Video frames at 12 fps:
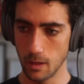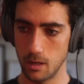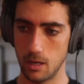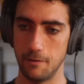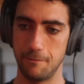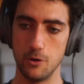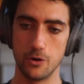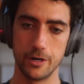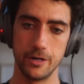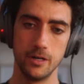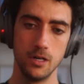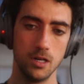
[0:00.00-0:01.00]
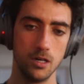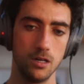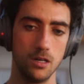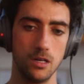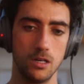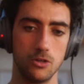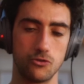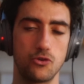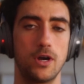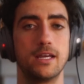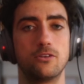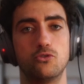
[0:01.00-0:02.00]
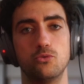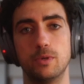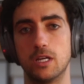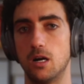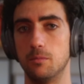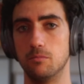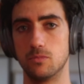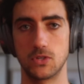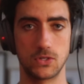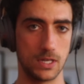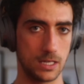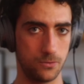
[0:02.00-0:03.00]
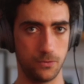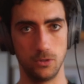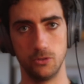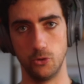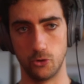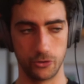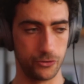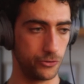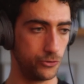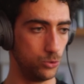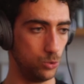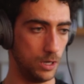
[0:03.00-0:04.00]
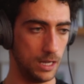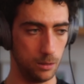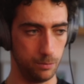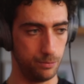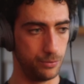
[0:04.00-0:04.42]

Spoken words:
if you're trying to become successful in order to help